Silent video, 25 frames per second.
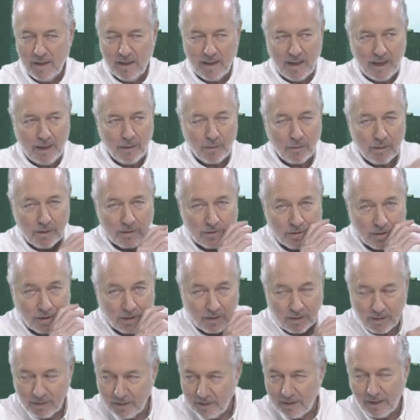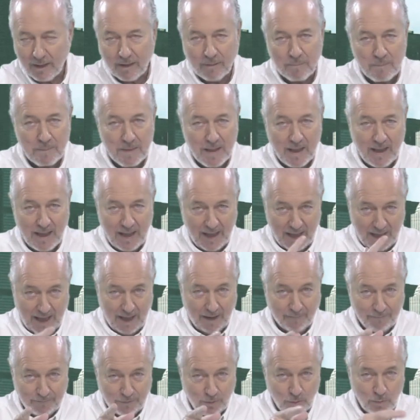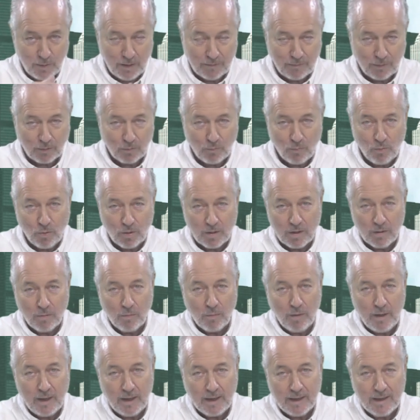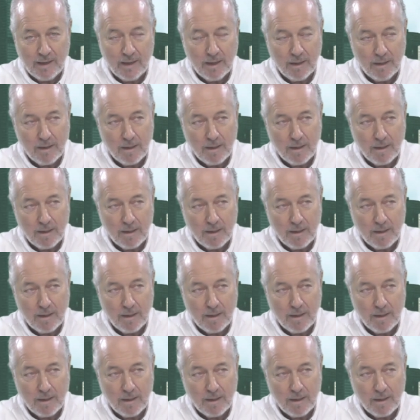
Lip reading: Hey, Richard, have you ever worn a wig?